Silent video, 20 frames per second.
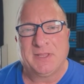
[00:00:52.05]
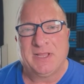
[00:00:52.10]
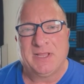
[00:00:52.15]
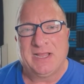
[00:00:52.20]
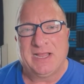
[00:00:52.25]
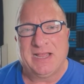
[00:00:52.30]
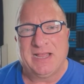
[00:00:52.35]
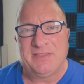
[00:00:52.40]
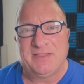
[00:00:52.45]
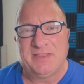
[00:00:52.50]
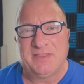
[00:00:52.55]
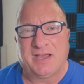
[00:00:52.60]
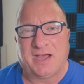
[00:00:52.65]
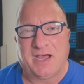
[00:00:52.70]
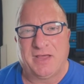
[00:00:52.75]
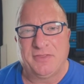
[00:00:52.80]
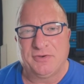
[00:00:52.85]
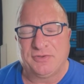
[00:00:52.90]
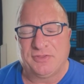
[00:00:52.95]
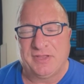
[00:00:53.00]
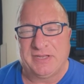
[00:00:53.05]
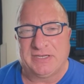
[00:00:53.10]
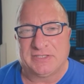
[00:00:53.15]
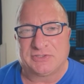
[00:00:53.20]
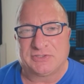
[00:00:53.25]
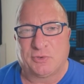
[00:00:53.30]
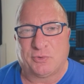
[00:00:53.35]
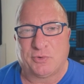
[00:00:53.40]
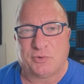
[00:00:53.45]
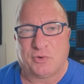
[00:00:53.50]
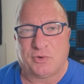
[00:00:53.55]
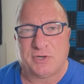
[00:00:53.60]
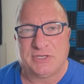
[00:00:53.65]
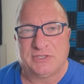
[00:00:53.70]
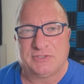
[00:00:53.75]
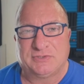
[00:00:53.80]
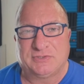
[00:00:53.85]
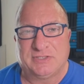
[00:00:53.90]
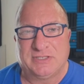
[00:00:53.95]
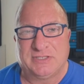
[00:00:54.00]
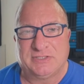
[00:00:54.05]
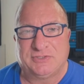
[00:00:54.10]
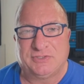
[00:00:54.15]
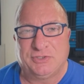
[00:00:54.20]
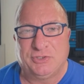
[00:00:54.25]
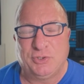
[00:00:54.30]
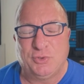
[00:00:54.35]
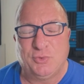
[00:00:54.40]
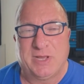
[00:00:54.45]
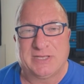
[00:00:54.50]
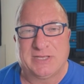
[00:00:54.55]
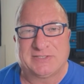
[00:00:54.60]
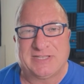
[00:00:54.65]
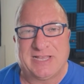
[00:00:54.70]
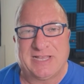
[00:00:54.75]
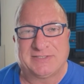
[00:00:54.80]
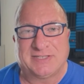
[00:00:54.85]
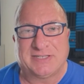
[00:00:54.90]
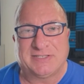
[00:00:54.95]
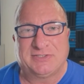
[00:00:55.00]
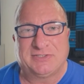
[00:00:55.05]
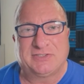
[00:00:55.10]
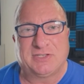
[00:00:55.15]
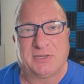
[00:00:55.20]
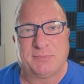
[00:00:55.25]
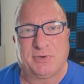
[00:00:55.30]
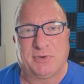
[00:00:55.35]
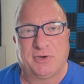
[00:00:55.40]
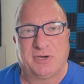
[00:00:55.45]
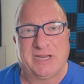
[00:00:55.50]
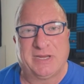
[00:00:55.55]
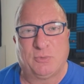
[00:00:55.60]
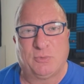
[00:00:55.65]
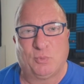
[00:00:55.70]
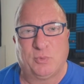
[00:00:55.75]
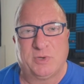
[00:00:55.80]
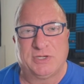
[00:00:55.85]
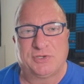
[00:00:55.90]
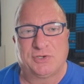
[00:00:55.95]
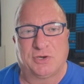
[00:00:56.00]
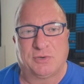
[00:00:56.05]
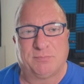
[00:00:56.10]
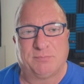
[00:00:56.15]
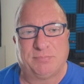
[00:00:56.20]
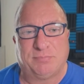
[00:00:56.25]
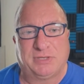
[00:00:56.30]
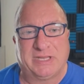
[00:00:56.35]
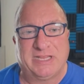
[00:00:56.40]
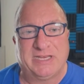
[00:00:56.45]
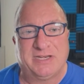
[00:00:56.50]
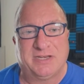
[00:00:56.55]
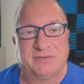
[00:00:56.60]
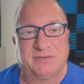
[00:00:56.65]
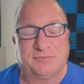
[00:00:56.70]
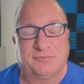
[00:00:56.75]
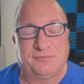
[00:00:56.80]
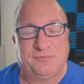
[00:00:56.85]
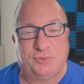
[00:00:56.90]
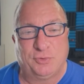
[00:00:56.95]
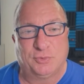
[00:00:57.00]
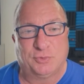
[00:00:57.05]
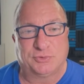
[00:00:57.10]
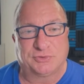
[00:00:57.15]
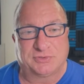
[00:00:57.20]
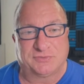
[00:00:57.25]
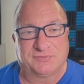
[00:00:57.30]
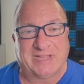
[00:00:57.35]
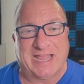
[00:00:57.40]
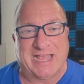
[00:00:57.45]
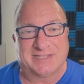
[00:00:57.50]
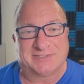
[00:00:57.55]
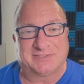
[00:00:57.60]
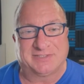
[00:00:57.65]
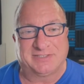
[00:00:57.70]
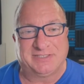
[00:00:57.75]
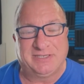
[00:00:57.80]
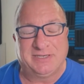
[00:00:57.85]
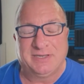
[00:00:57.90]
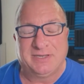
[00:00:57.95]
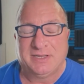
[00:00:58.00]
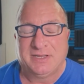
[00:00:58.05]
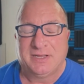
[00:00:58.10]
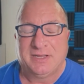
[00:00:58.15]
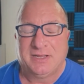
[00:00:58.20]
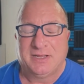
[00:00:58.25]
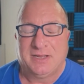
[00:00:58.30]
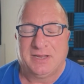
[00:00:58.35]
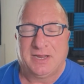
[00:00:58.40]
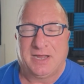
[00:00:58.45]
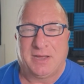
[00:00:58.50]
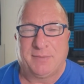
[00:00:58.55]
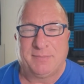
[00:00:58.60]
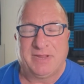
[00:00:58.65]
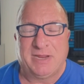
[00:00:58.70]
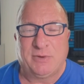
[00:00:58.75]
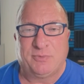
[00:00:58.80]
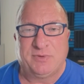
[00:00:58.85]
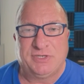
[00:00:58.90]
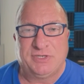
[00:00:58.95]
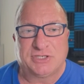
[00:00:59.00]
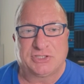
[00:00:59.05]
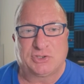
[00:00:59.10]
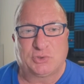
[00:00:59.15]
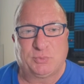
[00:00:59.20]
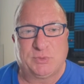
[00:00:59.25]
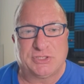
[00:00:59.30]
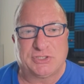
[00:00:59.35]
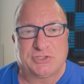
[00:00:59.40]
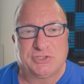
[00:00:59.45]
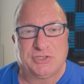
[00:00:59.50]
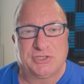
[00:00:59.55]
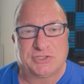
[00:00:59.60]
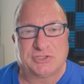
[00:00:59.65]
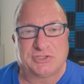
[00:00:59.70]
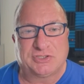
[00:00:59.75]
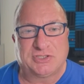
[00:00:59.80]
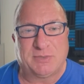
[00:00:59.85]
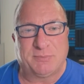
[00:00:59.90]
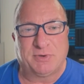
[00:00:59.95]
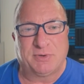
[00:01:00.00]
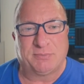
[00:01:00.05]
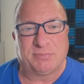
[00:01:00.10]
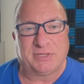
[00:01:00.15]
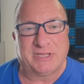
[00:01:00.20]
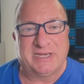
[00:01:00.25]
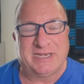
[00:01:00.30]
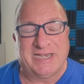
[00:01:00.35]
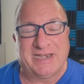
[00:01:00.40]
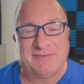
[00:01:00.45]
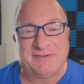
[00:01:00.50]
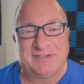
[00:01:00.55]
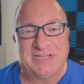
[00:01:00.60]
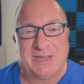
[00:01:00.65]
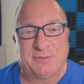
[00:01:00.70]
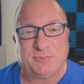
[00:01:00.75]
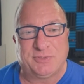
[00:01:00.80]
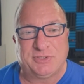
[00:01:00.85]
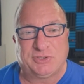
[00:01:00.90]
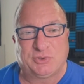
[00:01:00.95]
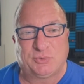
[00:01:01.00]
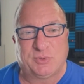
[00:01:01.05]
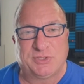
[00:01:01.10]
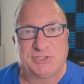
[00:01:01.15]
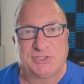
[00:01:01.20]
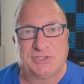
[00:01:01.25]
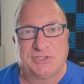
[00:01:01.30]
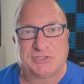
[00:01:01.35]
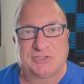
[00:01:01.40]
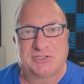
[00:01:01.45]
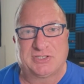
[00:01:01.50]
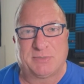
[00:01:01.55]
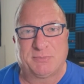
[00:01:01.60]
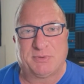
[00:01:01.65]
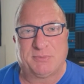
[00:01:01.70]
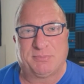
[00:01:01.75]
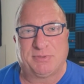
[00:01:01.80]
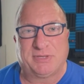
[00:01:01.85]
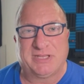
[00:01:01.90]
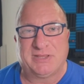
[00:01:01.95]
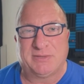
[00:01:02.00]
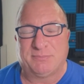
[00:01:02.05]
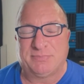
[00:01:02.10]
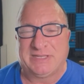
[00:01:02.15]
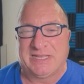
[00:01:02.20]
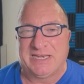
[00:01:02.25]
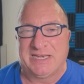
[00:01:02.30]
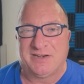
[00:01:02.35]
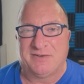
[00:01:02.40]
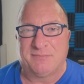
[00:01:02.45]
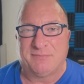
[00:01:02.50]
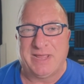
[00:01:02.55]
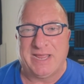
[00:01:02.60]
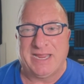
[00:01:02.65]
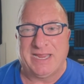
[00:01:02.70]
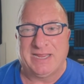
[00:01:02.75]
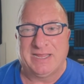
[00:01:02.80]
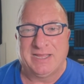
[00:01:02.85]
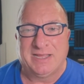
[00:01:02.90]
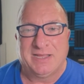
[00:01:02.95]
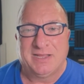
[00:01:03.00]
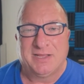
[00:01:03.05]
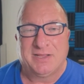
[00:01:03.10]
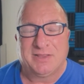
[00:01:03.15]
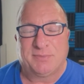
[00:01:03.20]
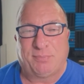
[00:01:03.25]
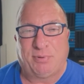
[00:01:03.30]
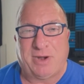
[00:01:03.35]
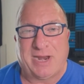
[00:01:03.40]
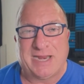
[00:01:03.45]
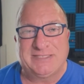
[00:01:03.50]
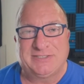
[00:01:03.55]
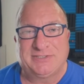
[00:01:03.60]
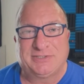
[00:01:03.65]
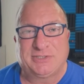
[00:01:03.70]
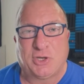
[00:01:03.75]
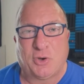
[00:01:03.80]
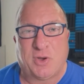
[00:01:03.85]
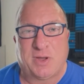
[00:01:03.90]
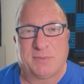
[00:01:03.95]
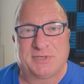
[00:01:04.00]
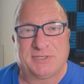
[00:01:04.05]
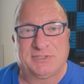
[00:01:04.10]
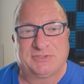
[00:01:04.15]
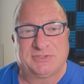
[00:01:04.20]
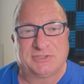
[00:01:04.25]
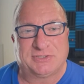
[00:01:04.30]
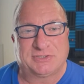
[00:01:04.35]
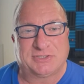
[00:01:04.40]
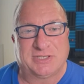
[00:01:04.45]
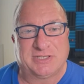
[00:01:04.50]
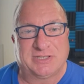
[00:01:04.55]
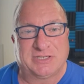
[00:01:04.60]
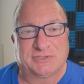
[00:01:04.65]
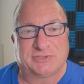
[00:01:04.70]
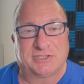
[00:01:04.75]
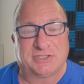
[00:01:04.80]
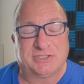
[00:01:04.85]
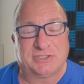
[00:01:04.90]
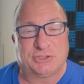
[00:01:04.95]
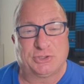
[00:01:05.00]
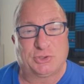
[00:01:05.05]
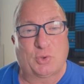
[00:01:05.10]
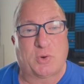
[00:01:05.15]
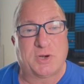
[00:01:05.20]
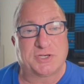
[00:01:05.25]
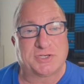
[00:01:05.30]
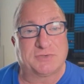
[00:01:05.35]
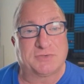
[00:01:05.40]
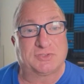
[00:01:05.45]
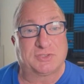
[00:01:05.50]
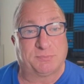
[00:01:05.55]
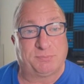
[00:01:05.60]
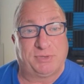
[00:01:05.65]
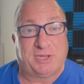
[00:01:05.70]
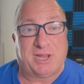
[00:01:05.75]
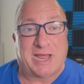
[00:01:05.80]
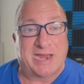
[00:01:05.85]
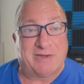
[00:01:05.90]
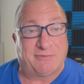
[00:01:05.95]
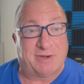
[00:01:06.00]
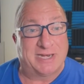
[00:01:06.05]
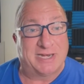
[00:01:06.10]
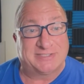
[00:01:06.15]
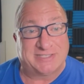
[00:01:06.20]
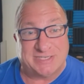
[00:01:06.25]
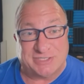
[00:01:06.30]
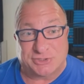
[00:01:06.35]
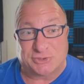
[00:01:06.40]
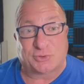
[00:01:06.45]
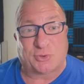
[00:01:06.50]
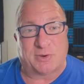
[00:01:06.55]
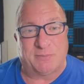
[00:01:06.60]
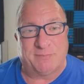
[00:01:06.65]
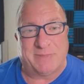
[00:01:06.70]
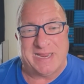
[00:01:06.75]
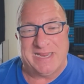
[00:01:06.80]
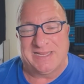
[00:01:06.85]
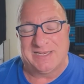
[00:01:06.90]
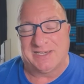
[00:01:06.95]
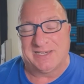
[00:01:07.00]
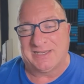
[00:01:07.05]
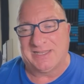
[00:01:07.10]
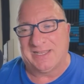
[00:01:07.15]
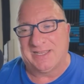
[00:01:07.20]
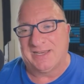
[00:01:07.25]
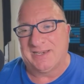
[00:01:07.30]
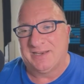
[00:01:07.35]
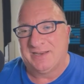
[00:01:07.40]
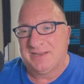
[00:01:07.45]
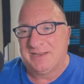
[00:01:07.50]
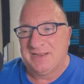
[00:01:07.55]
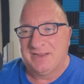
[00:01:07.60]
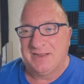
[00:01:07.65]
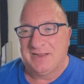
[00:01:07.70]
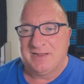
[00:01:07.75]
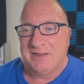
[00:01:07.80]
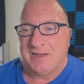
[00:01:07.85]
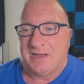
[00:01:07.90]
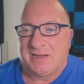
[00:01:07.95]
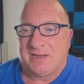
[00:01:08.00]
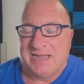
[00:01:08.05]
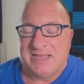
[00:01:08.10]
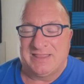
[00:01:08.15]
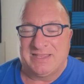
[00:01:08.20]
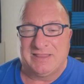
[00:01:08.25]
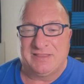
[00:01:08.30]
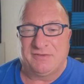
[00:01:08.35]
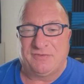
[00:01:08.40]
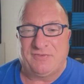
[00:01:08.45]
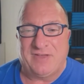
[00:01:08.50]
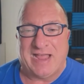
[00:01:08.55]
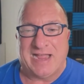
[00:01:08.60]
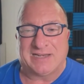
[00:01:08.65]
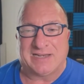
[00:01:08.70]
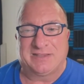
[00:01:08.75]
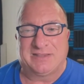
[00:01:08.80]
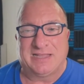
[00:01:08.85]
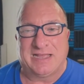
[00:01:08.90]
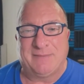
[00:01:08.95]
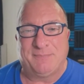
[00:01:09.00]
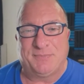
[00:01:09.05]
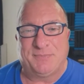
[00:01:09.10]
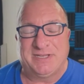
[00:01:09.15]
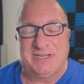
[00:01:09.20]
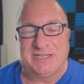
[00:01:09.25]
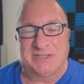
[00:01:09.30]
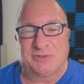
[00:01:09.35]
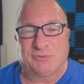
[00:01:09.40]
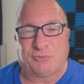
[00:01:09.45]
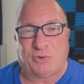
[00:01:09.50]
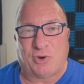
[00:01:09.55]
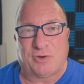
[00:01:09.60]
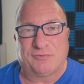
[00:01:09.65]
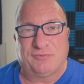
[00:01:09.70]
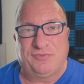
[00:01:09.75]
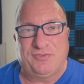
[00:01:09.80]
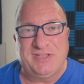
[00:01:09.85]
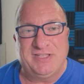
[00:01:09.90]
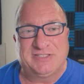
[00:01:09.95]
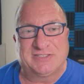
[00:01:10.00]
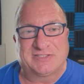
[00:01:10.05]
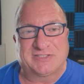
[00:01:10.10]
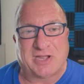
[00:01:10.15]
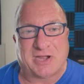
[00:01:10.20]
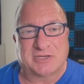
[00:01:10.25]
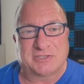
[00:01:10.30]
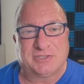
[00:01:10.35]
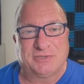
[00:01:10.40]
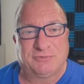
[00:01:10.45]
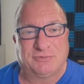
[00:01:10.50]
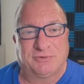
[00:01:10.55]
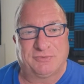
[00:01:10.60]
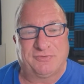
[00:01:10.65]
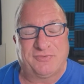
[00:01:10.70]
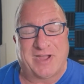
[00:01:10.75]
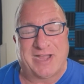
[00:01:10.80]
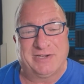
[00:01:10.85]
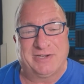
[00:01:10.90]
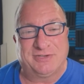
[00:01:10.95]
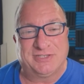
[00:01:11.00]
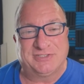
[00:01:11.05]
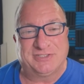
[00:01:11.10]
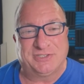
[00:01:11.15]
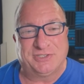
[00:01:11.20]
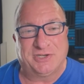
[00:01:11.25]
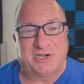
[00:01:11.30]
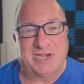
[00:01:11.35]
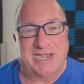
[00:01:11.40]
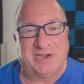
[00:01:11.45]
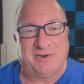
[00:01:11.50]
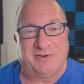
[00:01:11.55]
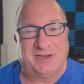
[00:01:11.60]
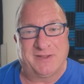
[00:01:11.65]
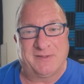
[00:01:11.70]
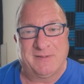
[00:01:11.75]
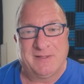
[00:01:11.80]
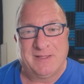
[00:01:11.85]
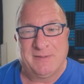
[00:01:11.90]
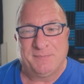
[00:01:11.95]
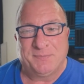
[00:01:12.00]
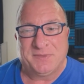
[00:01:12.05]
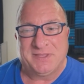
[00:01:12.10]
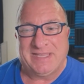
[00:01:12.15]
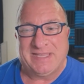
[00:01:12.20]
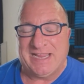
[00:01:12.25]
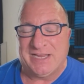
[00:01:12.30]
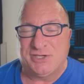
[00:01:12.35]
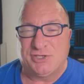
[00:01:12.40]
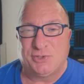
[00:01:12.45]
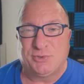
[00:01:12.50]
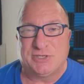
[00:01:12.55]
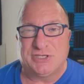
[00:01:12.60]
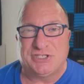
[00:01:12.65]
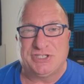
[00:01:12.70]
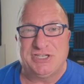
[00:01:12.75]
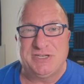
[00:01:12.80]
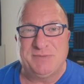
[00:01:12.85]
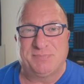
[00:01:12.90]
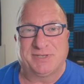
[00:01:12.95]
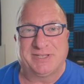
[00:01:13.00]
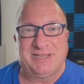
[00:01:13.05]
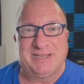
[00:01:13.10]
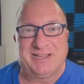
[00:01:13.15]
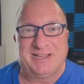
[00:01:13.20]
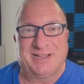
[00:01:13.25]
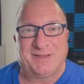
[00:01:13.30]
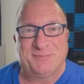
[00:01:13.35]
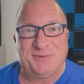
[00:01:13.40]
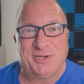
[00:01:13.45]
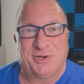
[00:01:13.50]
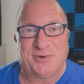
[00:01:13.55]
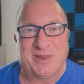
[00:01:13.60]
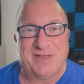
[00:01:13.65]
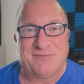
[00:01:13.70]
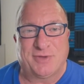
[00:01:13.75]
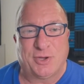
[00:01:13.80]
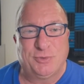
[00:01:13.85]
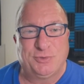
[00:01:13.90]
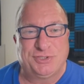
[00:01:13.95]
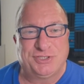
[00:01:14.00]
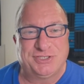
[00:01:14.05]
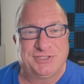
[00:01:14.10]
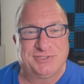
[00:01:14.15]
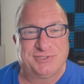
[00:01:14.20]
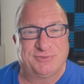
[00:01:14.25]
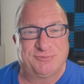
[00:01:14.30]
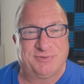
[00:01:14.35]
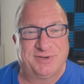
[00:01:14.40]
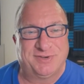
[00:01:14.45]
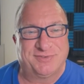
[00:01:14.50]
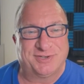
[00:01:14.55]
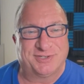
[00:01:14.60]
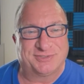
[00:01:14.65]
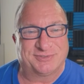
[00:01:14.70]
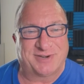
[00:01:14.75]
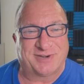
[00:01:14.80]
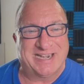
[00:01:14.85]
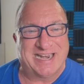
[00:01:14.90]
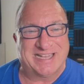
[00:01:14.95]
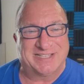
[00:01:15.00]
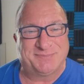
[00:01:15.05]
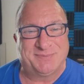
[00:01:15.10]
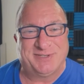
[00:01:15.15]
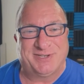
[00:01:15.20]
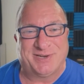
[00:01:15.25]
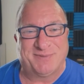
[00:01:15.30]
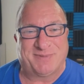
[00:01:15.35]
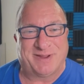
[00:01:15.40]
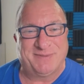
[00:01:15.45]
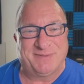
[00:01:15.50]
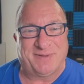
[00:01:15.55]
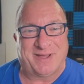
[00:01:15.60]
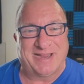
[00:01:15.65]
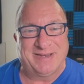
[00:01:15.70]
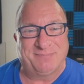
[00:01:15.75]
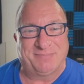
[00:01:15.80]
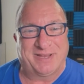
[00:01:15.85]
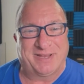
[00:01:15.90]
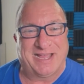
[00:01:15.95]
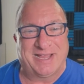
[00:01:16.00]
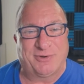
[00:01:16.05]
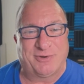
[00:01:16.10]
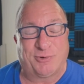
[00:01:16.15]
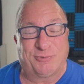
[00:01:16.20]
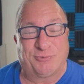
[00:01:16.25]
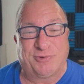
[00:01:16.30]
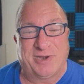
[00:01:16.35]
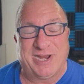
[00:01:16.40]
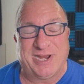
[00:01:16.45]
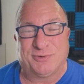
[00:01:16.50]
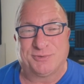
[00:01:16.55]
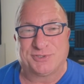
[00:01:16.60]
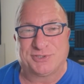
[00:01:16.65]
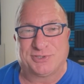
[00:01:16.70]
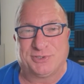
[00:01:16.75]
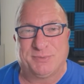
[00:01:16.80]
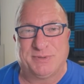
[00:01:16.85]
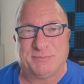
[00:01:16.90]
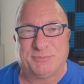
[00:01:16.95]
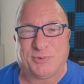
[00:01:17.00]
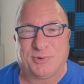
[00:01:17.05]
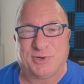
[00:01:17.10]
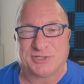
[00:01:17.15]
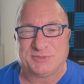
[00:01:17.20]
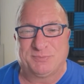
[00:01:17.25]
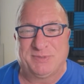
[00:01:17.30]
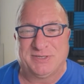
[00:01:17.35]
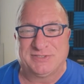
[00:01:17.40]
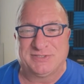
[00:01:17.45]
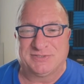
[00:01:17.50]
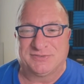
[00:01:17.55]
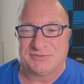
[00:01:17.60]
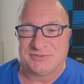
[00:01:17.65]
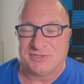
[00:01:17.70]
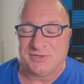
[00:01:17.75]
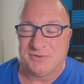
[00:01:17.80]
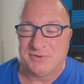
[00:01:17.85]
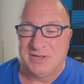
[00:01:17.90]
And then the other thing that's going on is, is the U S has a summer and winter blend of fuels, of gasoline. Um, and we just switched to the summer blend. And every time we switch to the summer blend, the beginning of May, the prices go up there's there's a shortage of supply, right? Because they just start making it again. Uh, and then the fact that to get the raw feedstock to the refineries in your area, can't do it cheaply. Um, you don't have oceans and rivers, right? It has to be done by pipeline or rail, which is a little bit more expensive. So